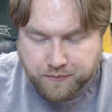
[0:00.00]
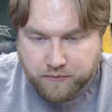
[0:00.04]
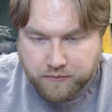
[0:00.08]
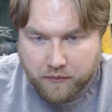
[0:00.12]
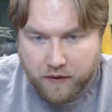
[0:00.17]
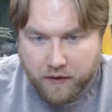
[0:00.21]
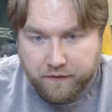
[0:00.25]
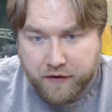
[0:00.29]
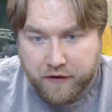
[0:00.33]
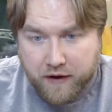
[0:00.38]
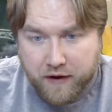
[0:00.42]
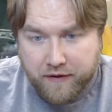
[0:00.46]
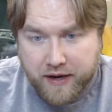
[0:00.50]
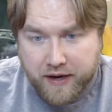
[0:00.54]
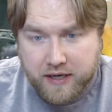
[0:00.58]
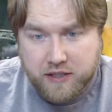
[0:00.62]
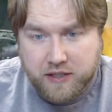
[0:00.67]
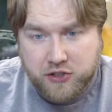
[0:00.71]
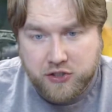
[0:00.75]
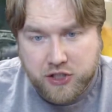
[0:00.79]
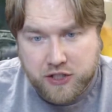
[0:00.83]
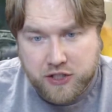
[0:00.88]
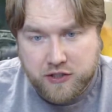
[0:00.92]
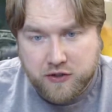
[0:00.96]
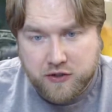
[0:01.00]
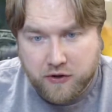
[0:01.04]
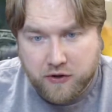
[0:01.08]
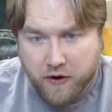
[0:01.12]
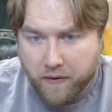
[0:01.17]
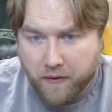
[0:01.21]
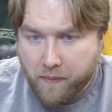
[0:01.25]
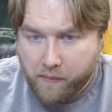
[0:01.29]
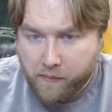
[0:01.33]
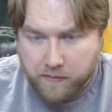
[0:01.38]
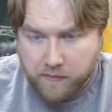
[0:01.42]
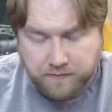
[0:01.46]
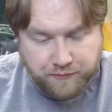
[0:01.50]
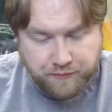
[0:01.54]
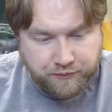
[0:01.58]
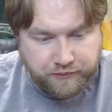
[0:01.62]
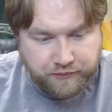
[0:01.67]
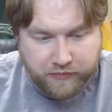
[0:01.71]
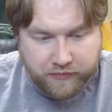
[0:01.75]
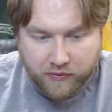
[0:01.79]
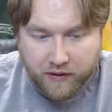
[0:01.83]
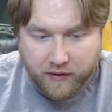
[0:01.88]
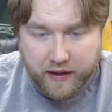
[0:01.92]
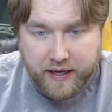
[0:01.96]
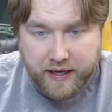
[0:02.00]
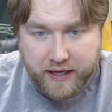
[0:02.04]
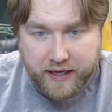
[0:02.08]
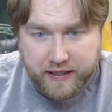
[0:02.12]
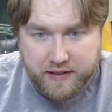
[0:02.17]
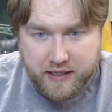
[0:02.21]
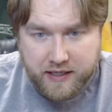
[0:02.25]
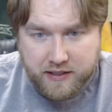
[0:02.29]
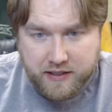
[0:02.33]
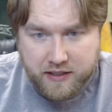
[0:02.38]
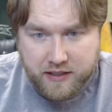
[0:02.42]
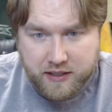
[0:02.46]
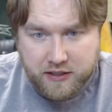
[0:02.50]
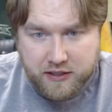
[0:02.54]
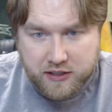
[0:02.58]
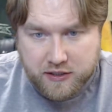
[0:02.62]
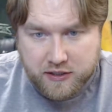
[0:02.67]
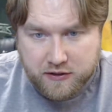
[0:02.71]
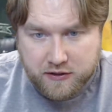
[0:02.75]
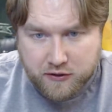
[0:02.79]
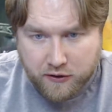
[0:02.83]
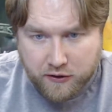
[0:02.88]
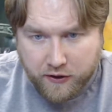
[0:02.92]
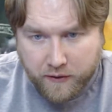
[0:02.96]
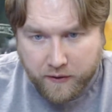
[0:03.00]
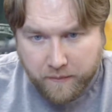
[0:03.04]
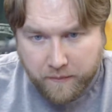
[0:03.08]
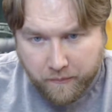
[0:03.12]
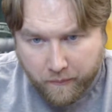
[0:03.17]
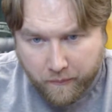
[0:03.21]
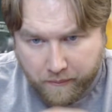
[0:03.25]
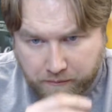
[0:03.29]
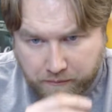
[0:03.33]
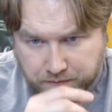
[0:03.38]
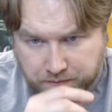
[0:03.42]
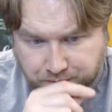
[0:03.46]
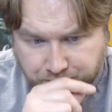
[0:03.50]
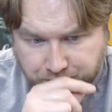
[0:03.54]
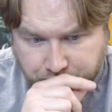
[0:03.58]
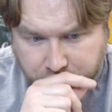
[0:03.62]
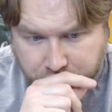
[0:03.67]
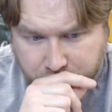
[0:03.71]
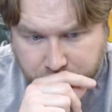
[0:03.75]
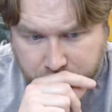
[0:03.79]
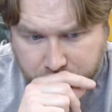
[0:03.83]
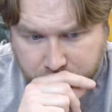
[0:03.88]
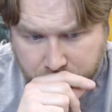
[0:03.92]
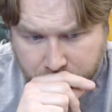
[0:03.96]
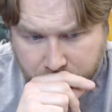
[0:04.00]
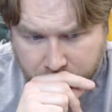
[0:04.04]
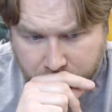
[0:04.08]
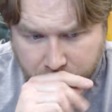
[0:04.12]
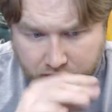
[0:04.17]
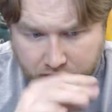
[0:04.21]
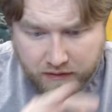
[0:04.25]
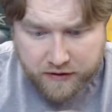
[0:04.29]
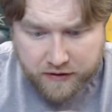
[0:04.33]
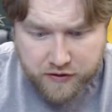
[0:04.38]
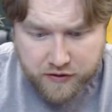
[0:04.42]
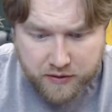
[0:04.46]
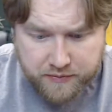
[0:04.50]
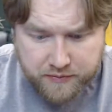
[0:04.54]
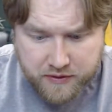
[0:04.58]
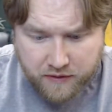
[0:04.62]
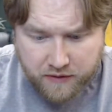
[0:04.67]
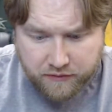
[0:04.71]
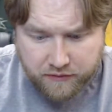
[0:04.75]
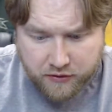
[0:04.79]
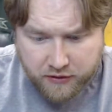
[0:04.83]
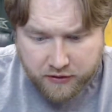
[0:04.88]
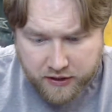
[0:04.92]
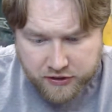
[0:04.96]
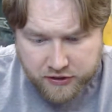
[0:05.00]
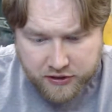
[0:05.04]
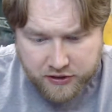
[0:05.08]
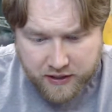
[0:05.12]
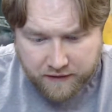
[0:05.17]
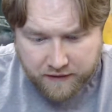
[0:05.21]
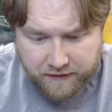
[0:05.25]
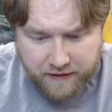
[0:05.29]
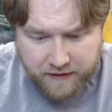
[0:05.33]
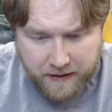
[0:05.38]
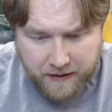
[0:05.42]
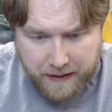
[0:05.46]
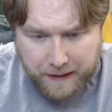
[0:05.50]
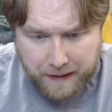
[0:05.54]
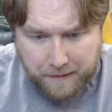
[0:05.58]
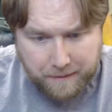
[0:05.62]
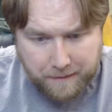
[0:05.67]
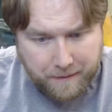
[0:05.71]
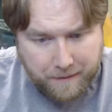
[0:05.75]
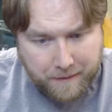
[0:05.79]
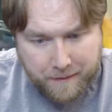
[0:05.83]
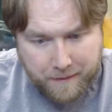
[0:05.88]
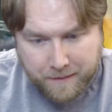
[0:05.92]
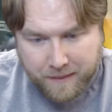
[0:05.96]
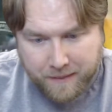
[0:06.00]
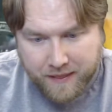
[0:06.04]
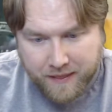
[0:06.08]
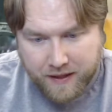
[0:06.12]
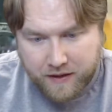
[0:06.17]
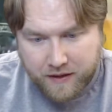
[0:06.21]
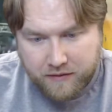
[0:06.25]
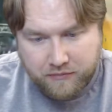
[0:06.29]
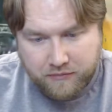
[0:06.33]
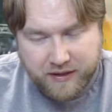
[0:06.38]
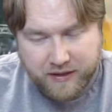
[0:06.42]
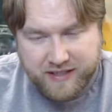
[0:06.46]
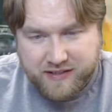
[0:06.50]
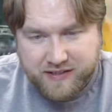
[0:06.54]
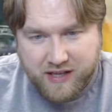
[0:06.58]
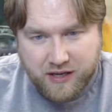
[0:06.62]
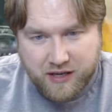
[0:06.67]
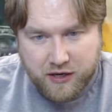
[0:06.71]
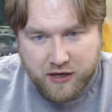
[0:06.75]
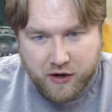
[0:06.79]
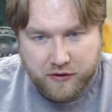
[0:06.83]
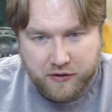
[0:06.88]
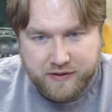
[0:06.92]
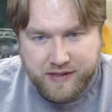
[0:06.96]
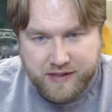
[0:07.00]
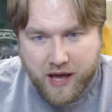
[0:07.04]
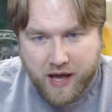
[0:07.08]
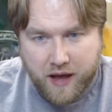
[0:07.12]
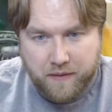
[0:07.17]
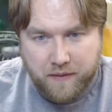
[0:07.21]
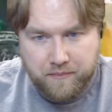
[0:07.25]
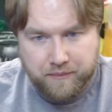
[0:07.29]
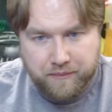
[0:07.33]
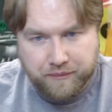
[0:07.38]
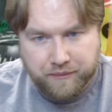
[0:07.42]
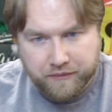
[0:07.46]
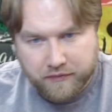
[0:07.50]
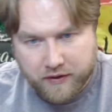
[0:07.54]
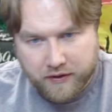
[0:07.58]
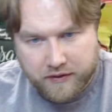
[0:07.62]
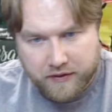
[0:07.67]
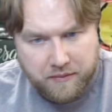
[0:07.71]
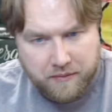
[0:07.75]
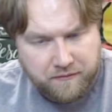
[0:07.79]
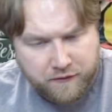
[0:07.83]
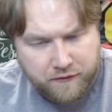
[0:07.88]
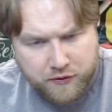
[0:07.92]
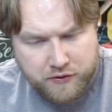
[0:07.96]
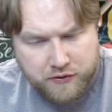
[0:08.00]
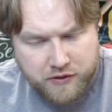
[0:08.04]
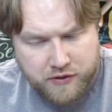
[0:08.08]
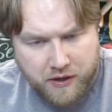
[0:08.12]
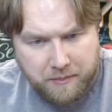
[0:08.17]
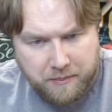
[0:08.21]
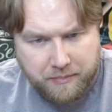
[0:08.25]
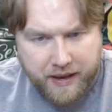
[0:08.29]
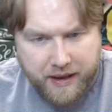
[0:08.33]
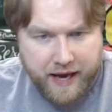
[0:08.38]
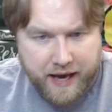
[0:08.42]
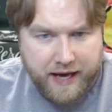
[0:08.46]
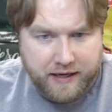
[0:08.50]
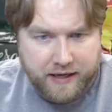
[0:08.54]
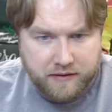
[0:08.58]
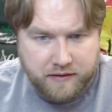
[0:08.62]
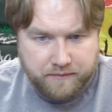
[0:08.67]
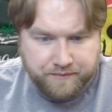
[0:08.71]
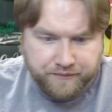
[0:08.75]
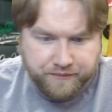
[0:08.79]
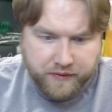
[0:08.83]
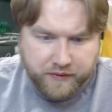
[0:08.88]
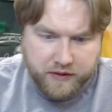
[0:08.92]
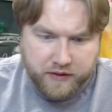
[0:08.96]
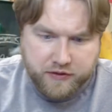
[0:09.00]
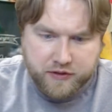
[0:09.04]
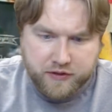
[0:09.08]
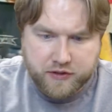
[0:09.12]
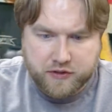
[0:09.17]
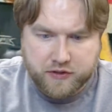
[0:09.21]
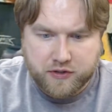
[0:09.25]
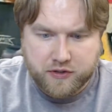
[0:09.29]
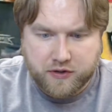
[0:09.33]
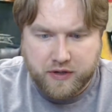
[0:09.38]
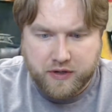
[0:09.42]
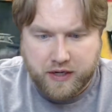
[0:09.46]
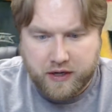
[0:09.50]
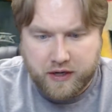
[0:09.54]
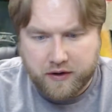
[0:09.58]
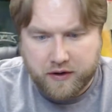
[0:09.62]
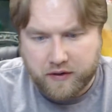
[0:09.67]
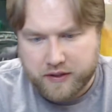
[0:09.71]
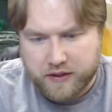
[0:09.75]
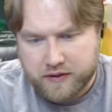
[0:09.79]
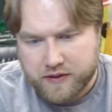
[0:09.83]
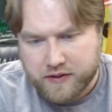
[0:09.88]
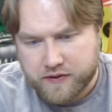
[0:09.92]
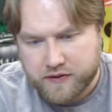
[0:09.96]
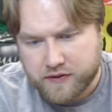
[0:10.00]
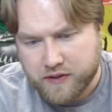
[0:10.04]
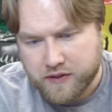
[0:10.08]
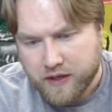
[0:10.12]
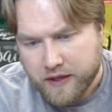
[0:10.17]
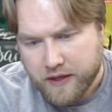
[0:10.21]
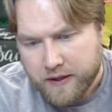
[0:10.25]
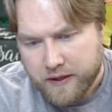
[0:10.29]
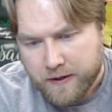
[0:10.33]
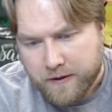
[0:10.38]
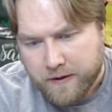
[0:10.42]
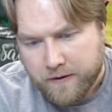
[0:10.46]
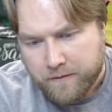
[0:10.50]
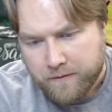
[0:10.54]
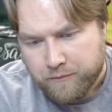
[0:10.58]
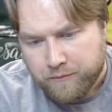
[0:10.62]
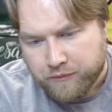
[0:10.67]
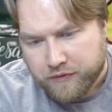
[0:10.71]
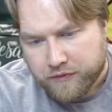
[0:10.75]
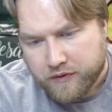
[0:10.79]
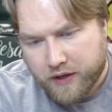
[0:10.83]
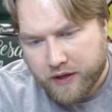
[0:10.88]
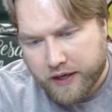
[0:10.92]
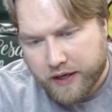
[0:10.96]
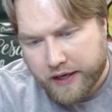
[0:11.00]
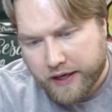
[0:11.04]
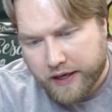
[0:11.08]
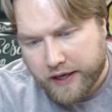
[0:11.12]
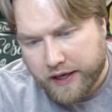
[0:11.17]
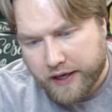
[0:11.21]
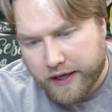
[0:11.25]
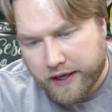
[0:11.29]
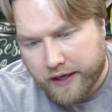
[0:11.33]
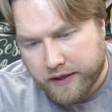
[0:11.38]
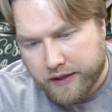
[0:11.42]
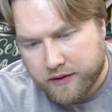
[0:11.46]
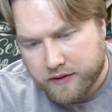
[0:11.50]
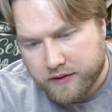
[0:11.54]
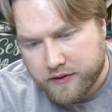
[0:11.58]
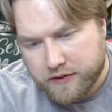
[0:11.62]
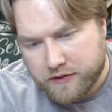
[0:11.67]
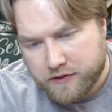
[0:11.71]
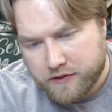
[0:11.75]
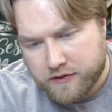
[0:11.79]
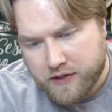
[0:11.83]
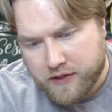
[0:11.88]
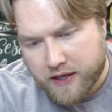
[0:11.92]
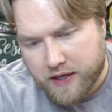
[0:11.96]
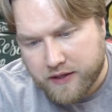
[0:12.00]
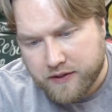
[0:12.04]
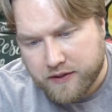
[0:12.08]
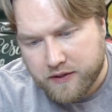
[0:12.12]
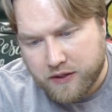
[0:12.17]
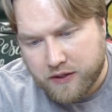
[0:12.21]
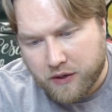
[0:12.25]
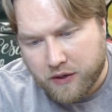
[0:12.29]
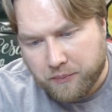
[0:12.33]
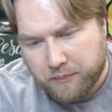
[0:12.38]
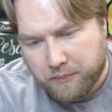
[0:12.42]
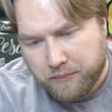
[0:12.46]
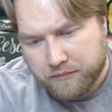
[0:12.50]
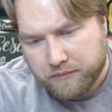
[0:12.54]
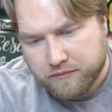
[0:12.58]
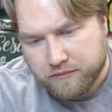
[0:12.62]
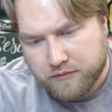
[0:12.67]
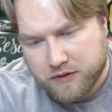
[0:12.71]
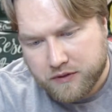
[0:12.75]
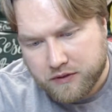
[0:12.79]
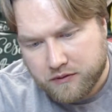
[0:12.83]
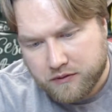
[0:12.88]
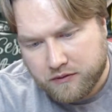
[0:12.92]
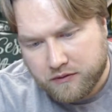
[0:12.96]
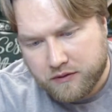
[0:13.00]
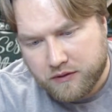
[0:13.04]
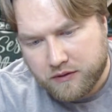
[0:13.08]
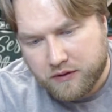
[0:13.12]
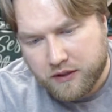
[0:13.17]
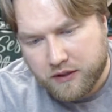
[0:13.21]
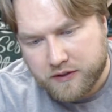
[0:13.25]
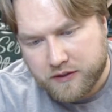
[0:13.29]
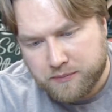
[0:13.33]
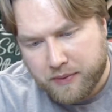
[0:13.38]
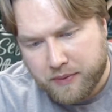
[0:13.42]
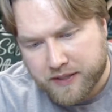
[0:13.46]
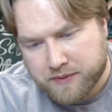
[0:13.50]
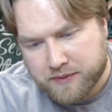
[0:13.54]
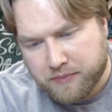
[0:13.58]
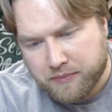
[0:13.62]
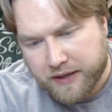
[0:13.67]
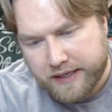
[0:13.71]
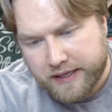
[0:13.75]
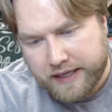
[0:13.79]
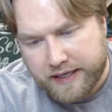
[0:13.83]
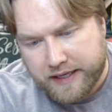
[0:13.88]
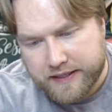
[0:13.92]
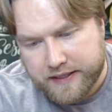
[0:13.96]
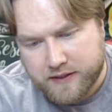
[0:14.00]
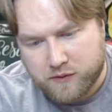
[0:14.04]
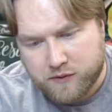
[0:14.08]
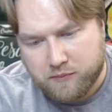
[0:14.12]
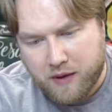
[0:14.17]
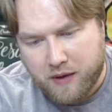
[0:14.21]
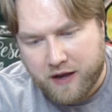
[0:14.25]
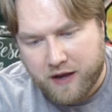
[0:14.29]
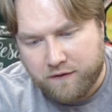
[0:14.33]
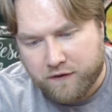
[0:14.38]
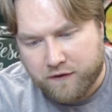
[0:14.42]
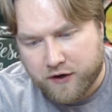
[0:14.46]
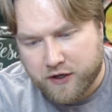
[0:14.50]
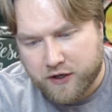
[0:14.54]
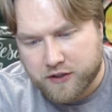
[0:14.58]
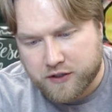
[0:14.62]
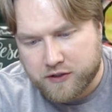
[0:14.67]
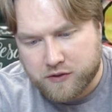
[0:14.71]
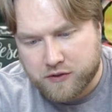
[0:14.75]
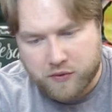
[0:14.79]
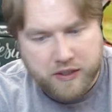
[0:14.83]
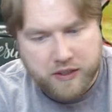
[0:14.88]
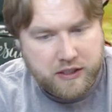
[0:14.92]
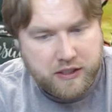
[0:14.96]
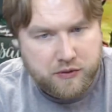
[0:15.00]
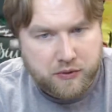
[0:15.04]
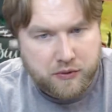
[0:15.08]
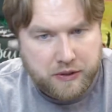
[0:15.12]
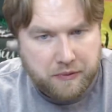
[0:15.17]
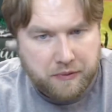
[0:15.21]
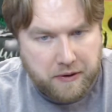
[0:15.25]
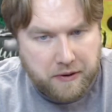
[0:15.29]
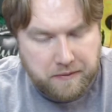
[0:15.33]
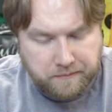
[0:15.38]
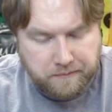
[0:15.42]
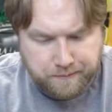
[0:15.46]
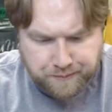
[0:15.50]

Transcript: if you ever had a cheese doodle, it tastes like a cheese doodle in terms of the crunch and everything. Like I said, it's not, the foods aren't bad. It's just sort of near, like this says, this Best By date is May 1st, 2021.